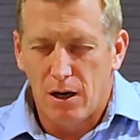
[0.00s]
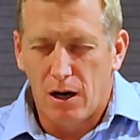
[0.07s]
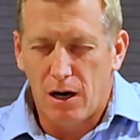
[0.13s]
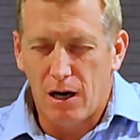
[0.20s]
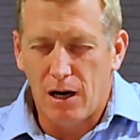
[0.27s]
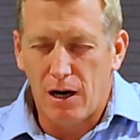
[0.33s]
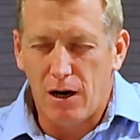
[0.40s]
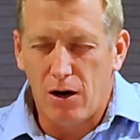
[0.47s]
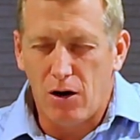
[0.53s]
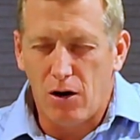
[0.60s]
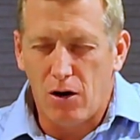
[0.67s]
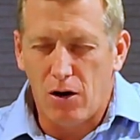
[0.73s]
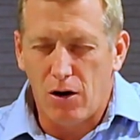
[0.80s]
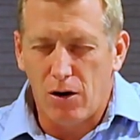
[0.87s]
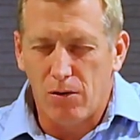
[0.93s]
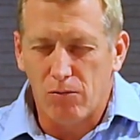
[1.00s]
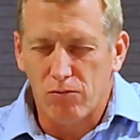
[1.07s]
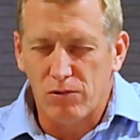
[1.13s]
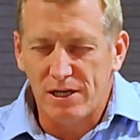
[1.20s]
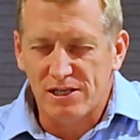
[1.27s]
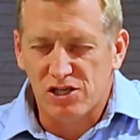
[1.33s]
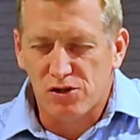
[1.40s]
uh,
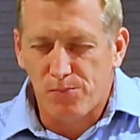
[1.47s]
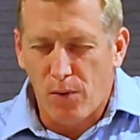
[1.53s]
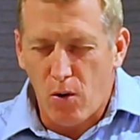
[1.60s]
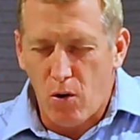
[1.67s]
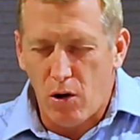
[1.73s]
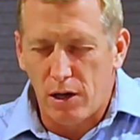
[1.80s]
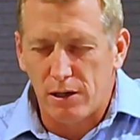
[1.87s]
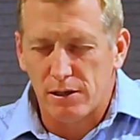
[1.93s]
respond